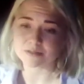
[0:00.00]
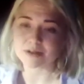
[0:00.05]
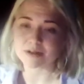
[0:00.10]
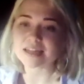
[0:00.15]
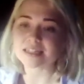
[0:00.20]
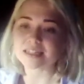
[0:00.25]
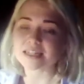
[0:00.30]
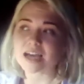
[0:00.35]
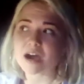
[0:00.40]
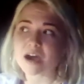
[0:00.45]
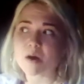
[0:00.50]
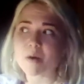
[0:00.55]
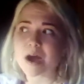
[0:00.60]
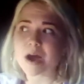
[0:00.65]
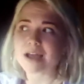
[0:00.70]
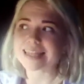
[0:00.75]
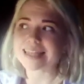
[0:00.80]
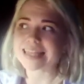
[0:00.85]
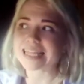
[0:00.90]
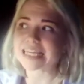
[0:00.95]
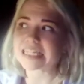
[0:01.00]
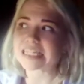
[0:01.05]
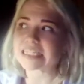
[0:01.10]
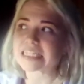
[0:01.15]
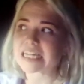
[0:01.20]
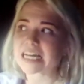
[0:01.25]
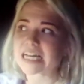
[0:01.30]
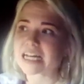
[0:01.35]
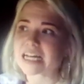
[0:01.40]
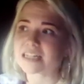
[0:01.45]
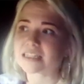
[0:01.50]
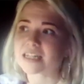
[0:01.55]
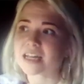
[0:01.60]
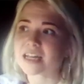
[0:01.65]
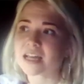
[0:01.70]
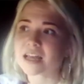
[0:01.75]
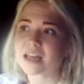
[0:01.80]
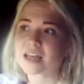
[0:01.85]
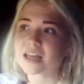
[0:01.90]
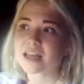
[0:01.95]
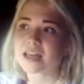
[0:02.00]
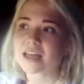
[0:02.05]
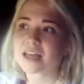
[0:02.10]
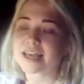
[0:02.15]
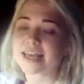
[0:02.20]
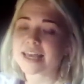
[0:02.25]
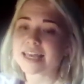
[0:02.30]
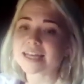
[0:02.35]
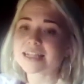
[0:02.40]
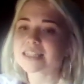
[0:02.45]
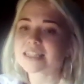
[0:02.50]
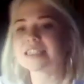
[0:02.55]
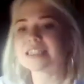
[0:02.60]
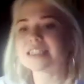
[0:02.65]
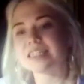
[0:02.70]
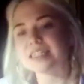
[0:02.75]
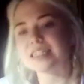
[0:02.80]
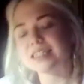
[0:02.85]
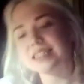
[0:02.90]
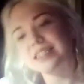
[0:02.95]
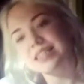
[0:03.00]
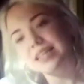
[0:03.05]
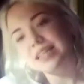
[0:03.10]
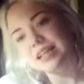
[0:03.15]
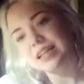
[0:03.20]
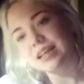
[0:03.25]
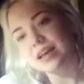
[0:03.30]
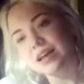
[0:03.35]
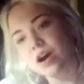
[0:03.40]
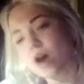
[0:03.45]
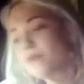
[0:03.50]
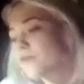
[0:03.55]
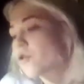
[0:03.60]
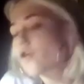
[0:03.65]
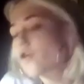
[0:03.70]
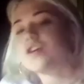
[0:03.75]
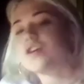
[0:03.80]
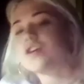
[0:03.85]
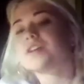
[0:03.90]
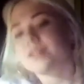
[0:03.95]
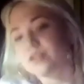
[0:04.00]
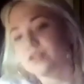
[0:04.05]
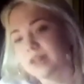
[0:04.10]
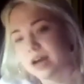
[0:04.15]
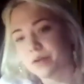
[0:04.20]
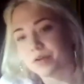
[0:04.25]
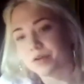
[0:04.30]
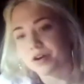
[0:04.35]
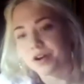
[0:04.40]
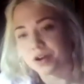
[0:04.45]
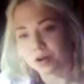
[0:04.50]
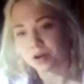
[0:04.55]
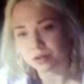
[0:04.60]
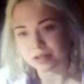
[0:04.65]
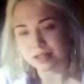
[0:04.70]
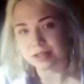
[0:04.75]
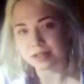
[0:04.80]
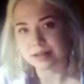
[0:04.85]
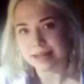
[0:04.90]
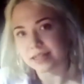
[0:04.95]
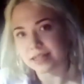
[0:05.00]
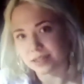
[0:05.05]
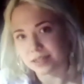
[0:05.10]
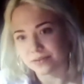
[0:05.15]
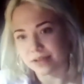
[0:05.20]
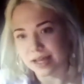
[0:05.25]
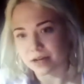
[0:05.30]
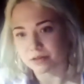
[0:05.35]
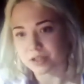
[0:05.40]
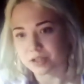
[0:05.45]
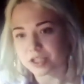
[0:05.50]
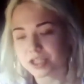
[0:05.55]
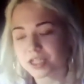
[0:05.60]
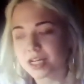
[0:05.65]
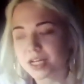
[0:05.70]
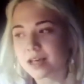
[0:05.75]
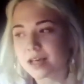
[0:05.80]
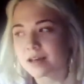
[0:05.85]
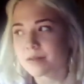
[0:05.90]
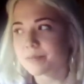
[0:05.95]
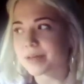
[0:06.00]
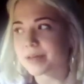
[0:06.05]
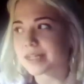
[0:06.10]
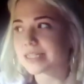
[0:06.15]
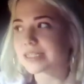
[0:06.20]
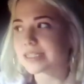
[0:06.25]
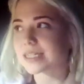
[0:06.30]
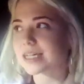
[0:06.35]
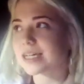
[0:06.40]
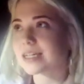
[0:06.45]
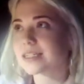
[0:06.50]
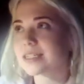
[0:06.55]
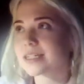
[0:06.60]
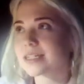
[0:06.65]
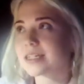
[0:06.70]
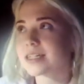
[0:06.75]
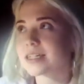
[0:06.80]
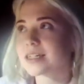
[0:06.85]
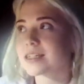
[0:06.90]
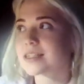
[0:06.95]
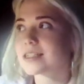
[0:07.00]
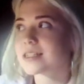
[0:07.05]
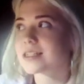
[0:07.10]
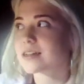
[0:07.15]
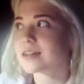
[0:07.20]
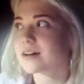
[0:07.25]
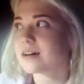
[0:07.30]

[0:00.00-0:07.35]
Right now, I think that English is, of course, not our native language, but it is.